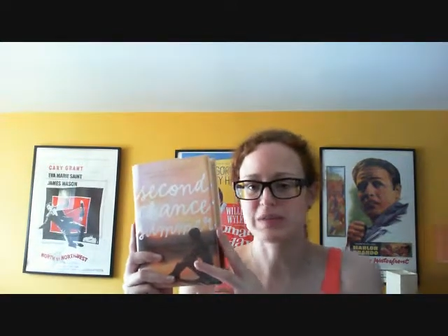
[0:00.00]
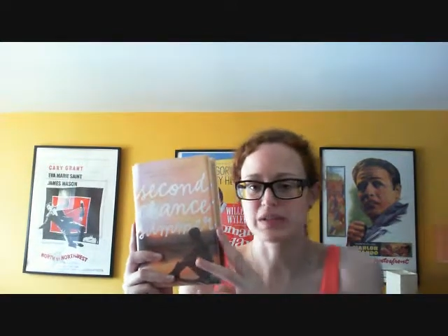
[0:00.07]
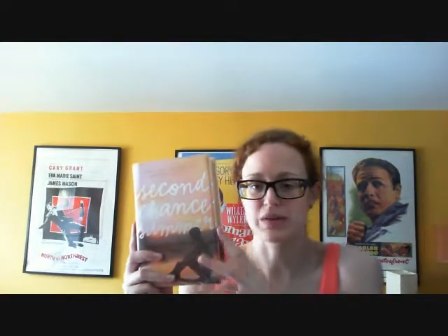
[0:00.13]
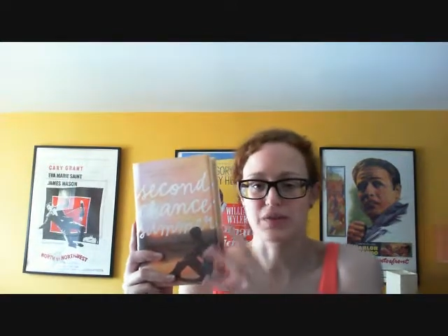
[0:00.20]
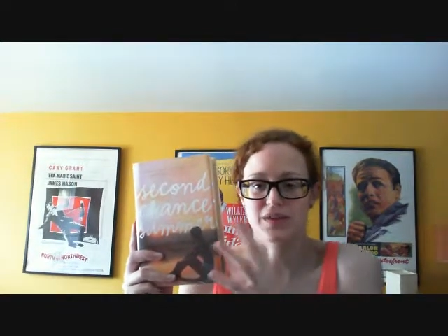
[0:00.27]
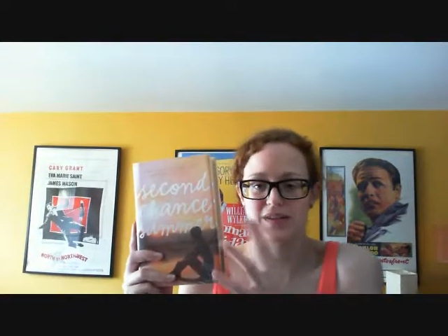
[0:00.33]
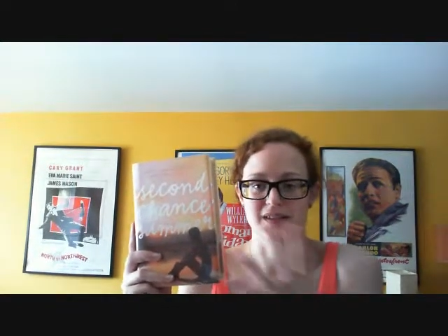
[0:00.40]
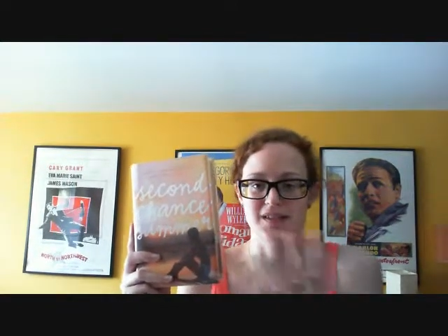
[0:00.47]

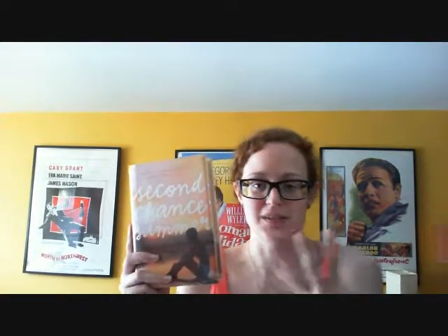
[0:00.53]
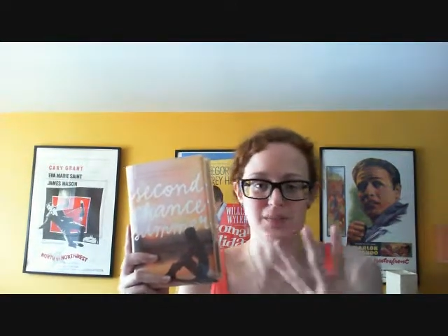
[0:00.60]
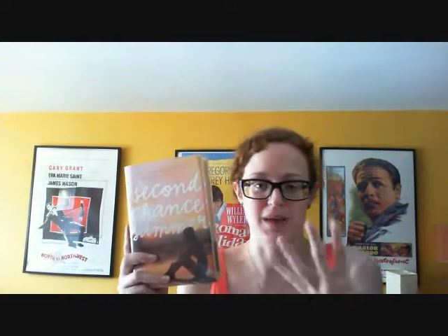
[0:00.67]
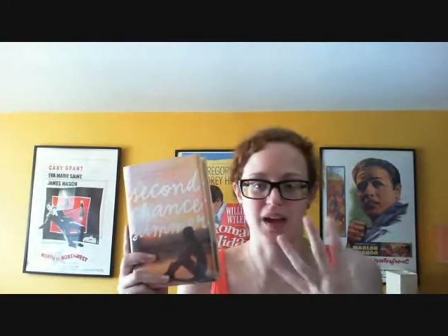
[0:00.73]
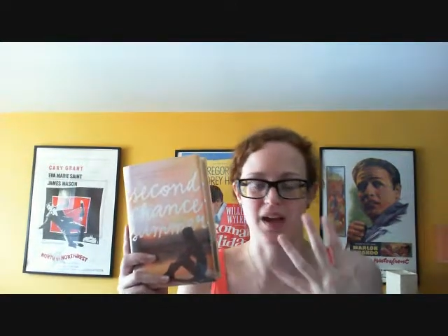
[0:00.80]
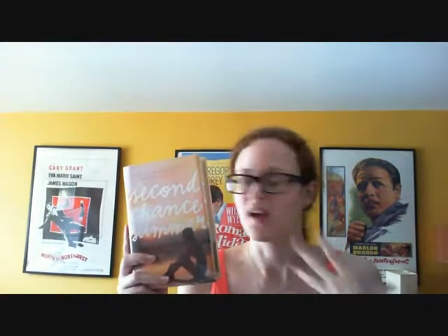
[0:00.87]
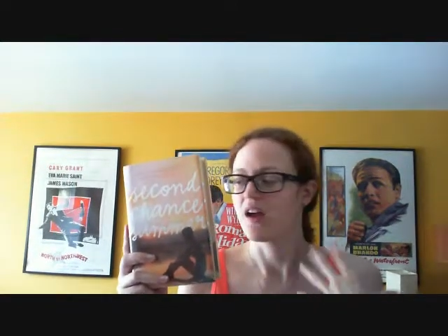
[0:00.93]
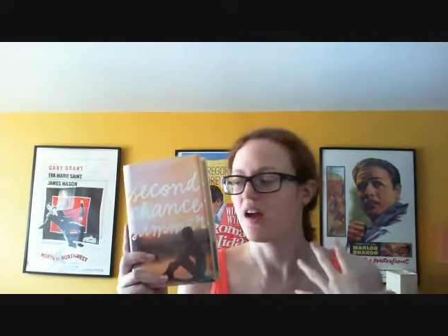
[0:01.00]
so this is
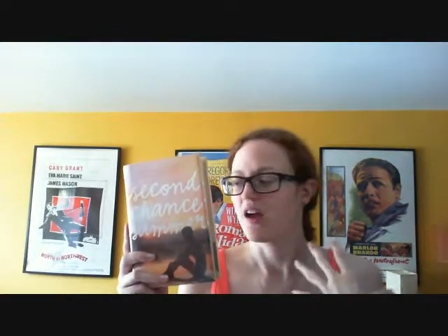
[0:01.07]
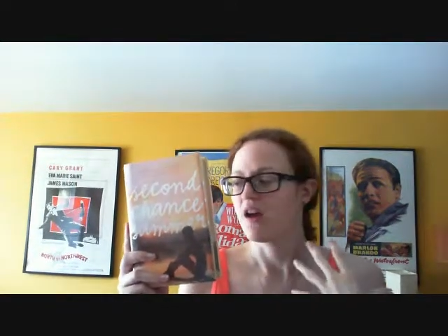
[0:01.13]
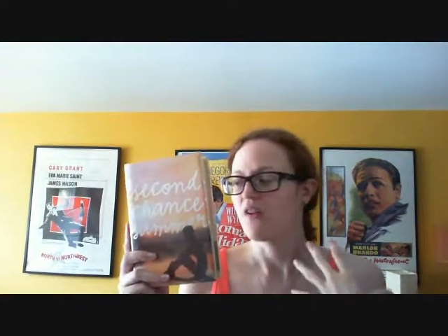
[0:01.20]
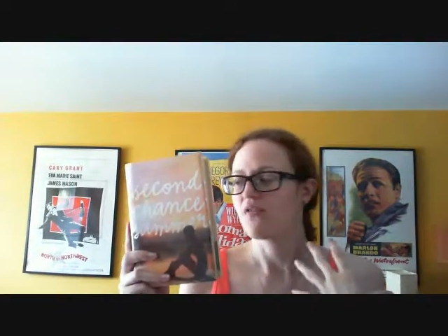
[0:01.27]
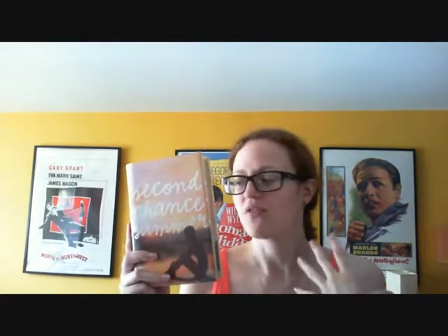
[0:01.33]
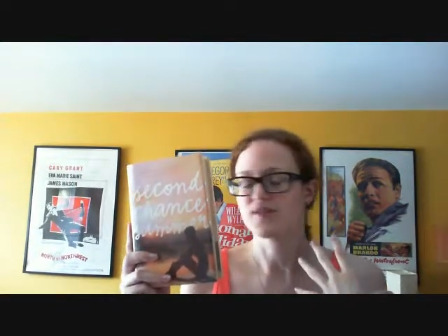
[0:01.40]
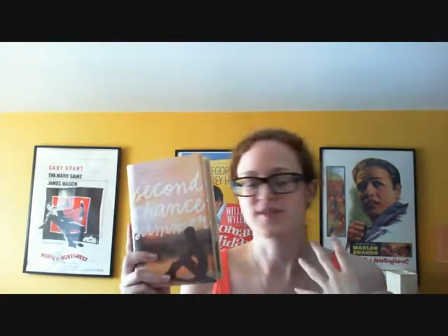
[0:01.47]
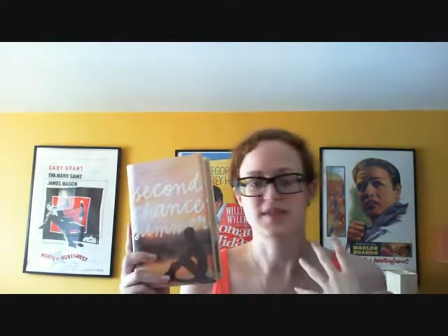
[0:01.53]
my
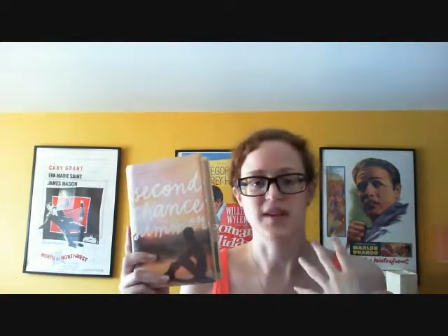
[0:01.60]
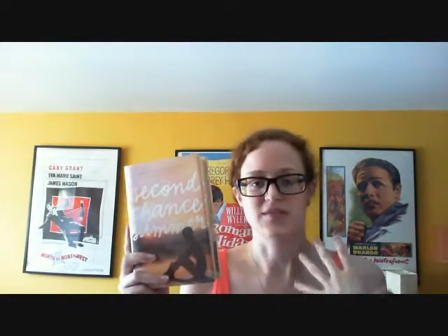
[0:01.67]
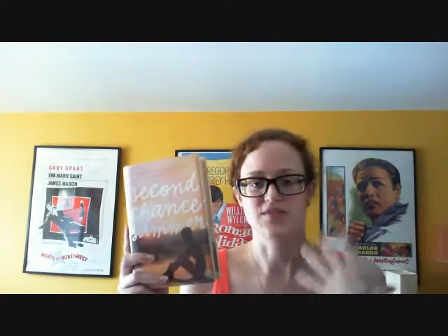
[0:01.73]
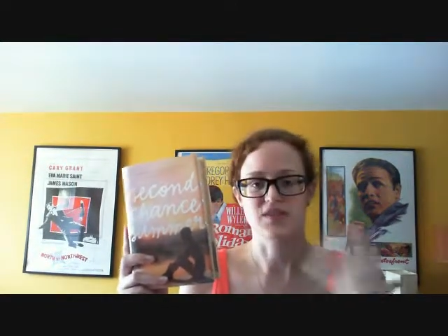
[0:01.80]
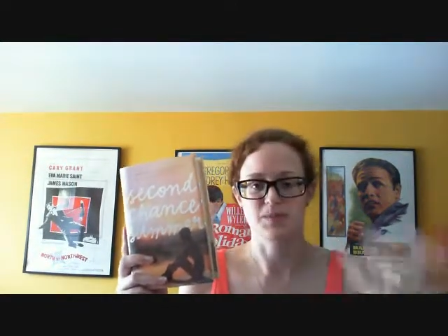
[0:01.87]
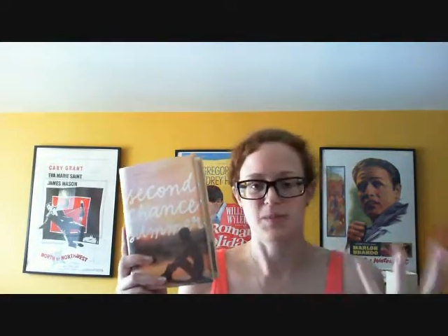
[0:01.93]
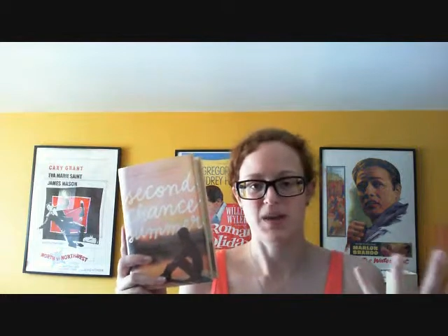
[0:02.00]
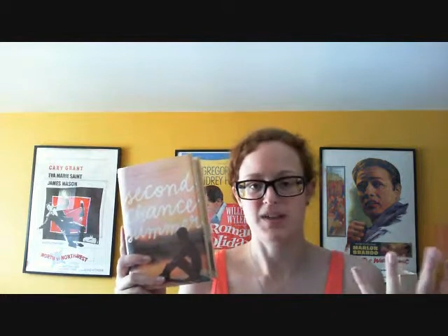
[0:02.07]
first I've
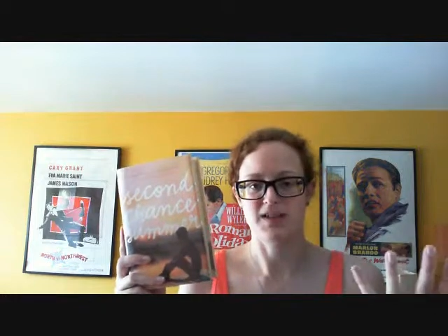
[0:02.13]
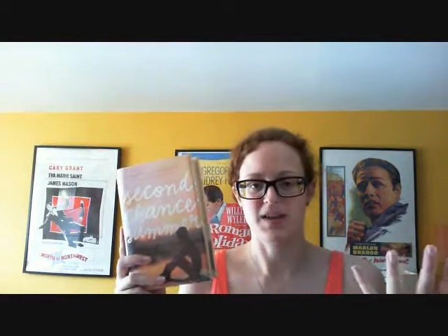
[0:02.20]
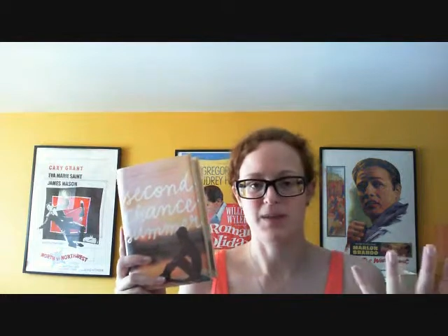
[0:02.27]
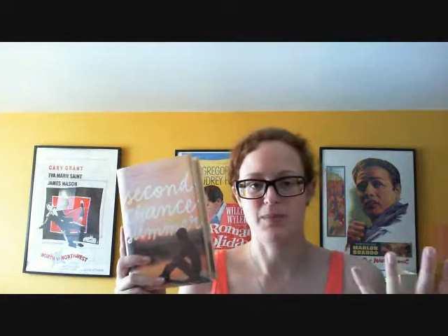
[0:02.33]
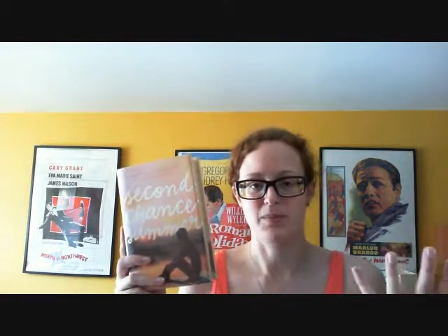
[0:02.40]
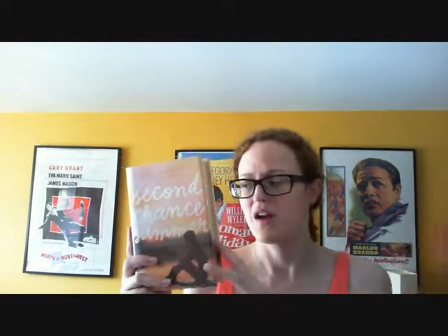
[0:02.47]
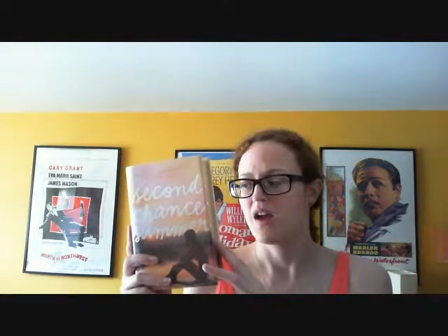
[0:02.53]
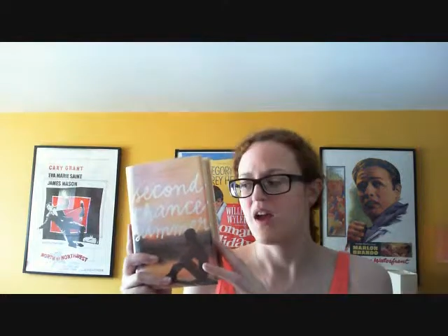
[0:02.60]
just picked up.